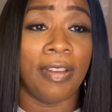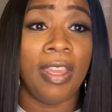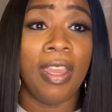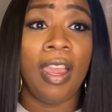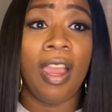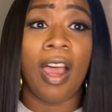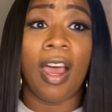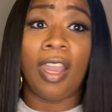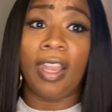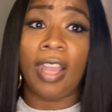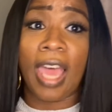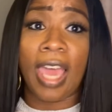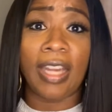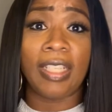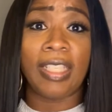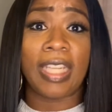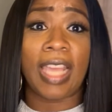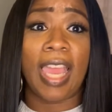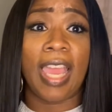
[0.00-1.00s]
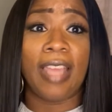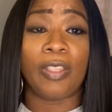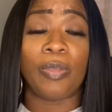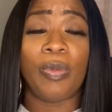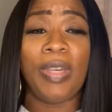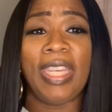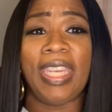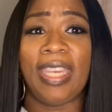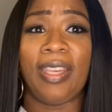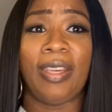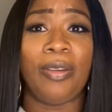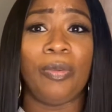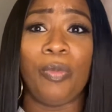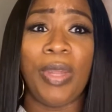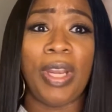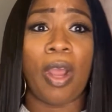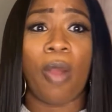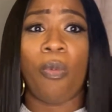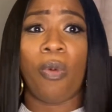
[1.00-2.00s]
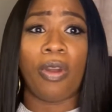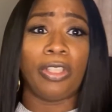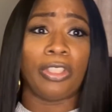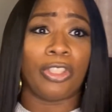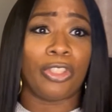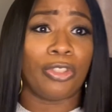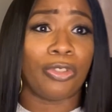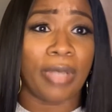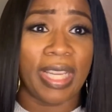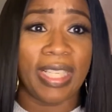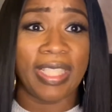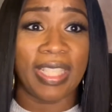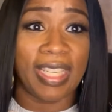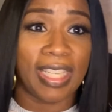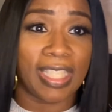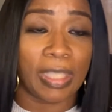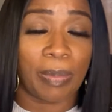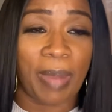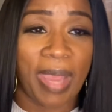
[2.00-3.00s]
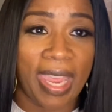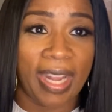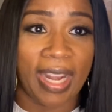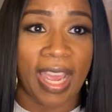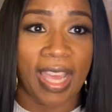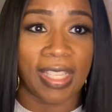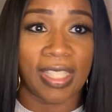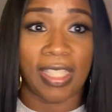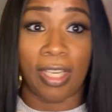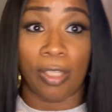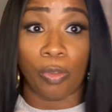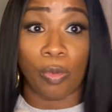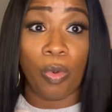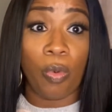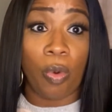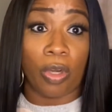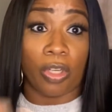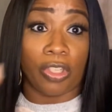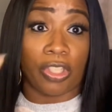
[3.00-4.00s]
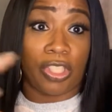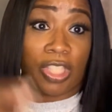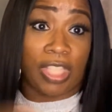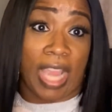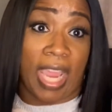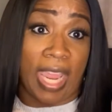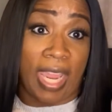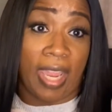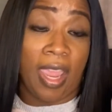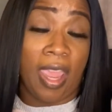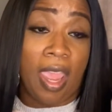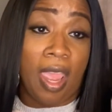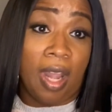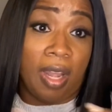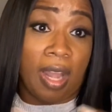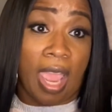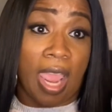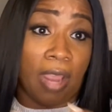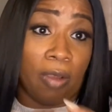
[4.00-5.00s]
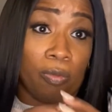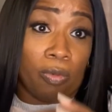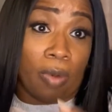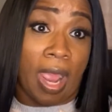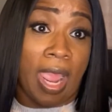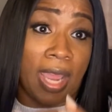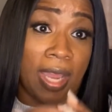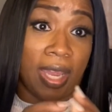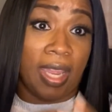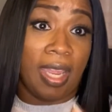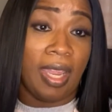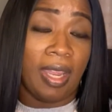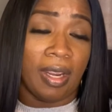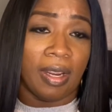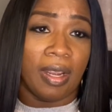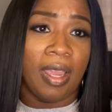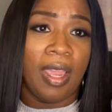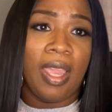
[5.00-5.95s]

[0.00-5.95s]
A lot of times we don't want to stretch and expand ourselves. We want to stay like right here.